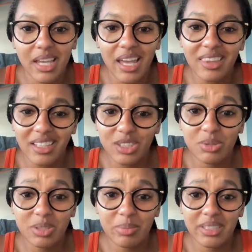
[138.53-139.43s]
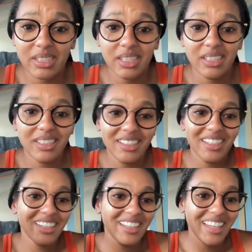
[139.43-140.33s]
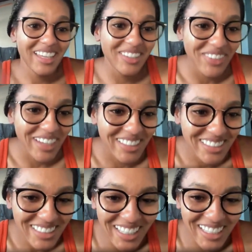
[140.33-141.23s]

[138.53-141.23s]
I thought you was busy. Anyways,